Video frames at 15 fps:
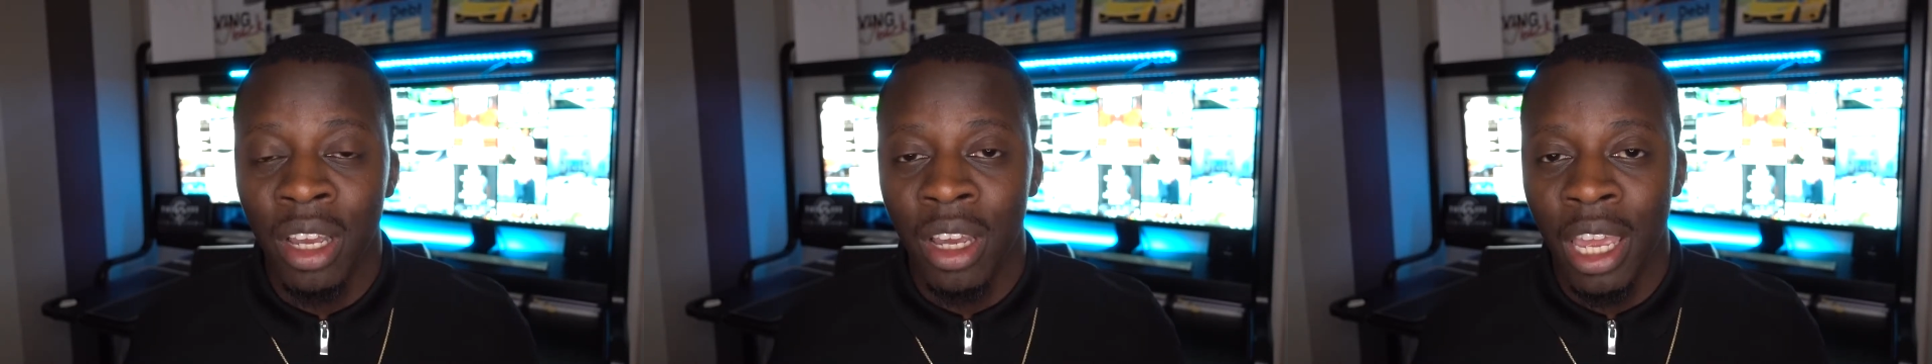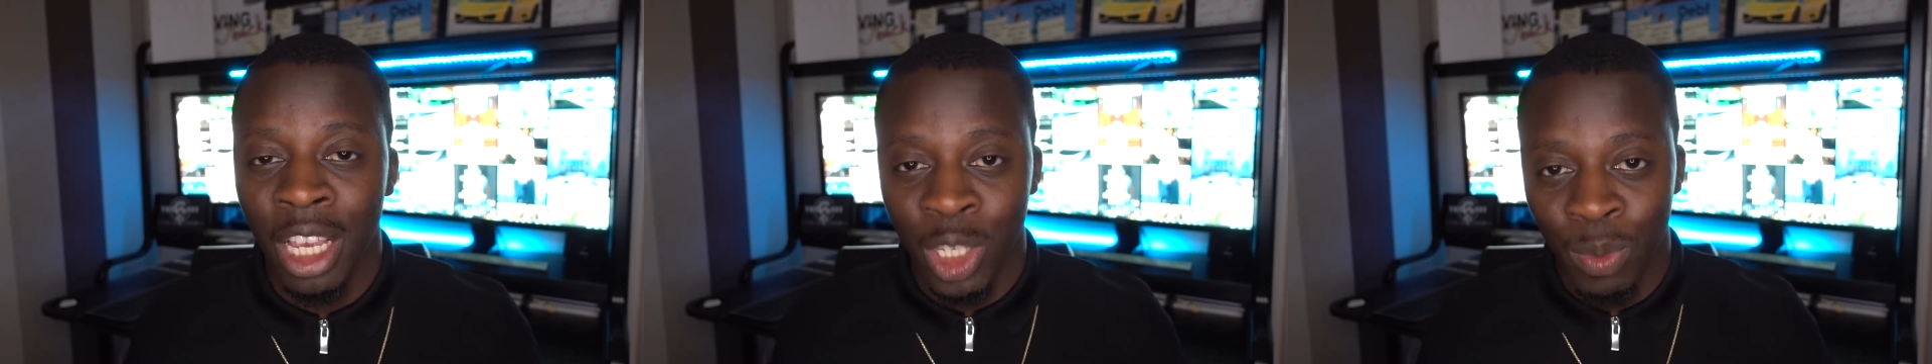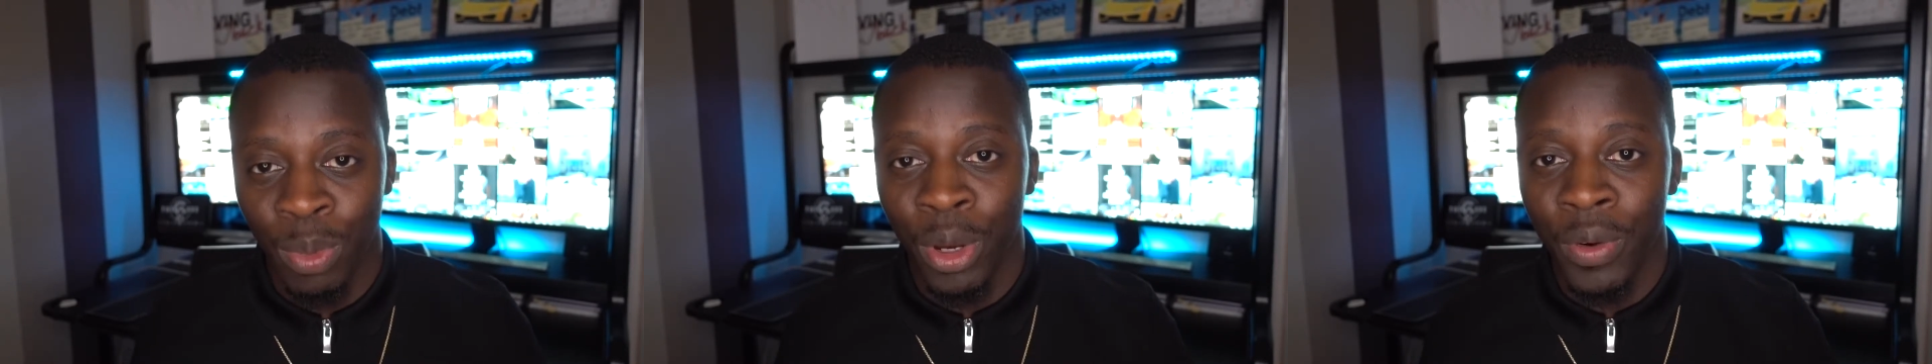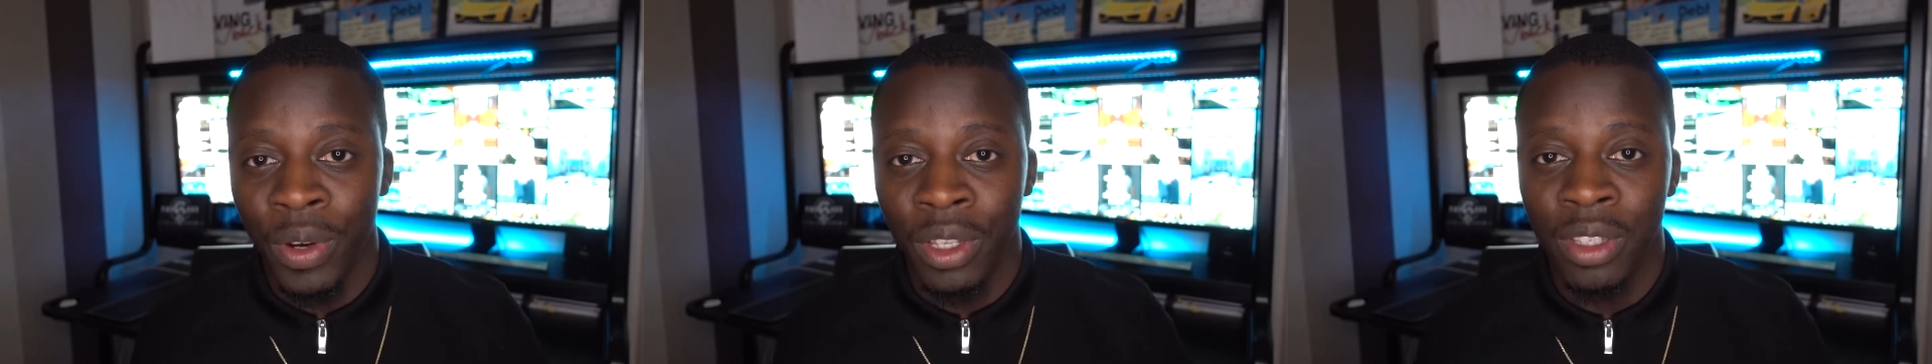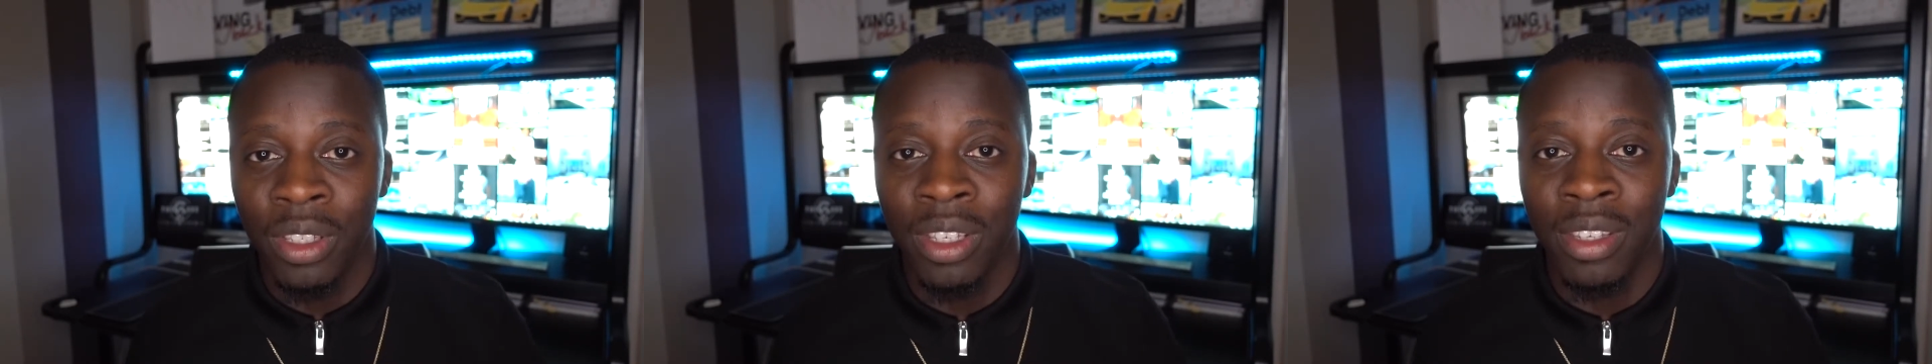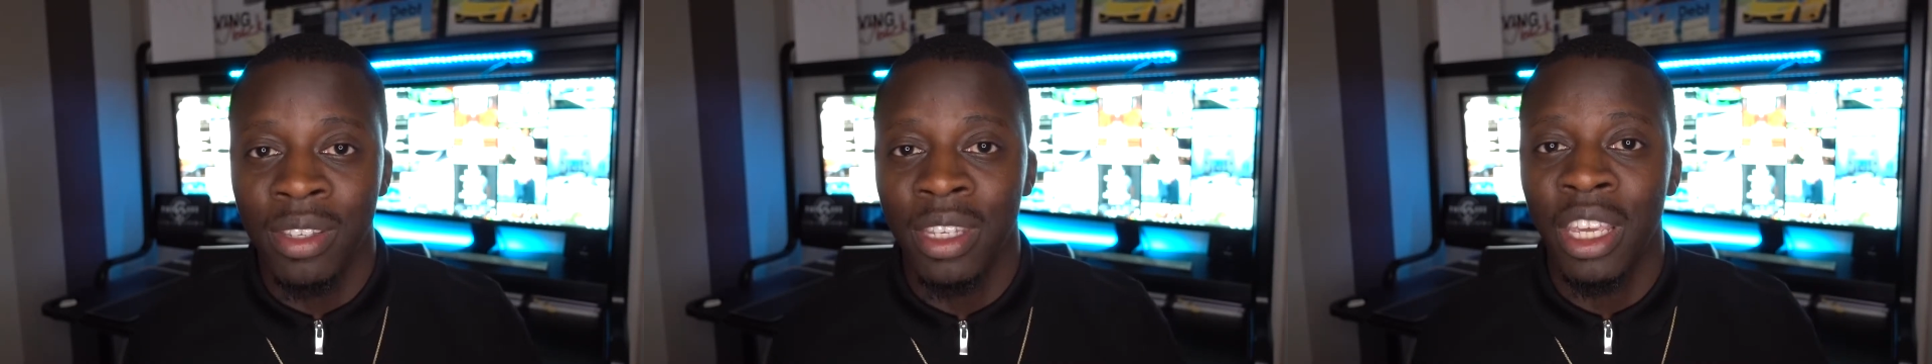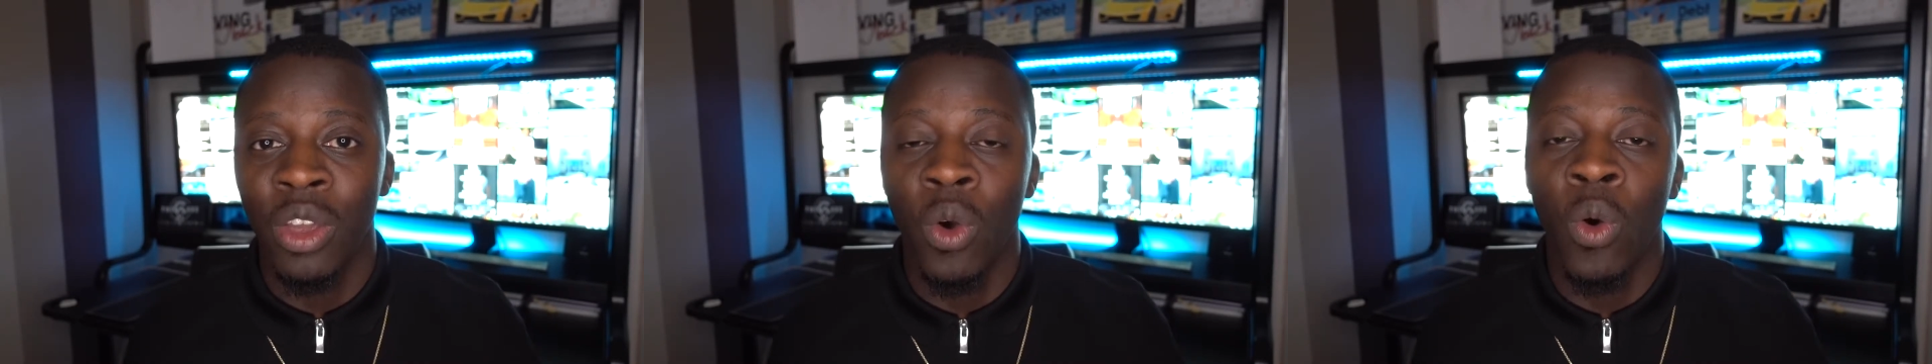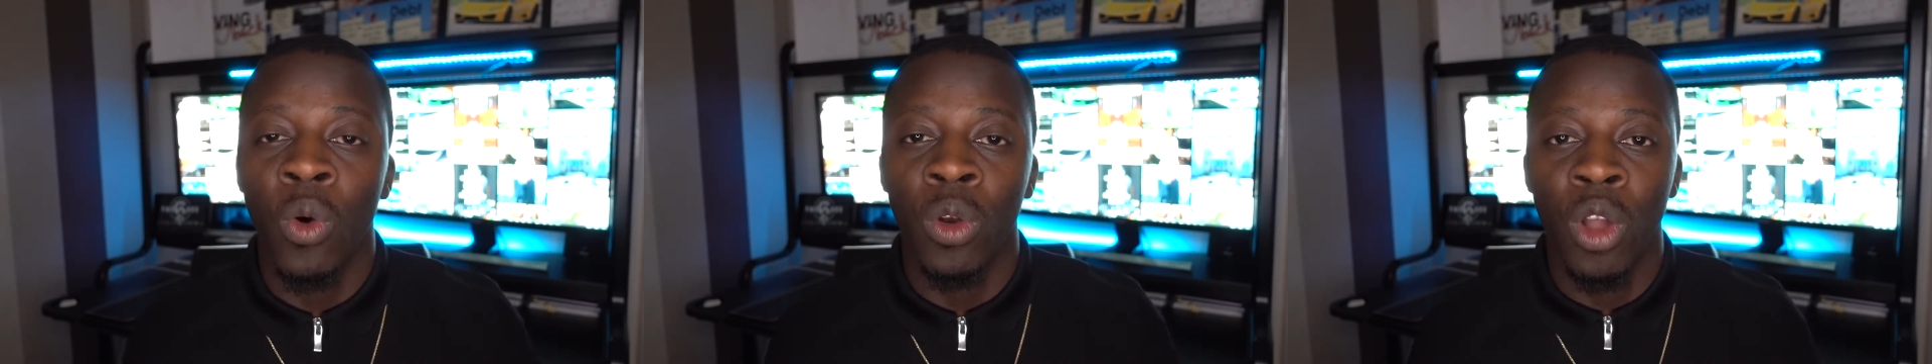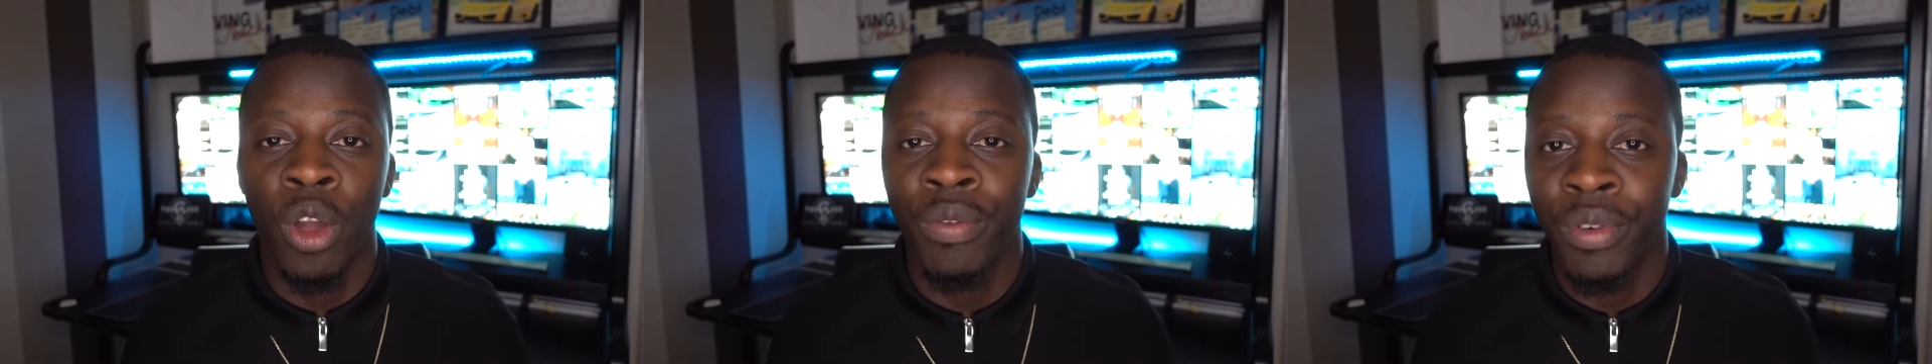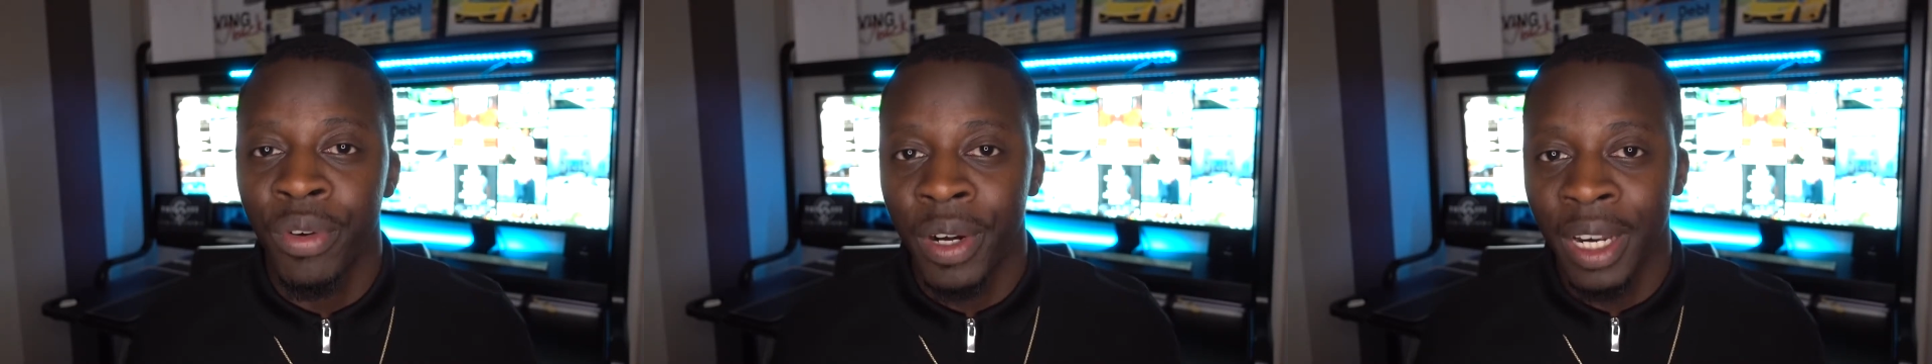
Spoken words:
experience to see all over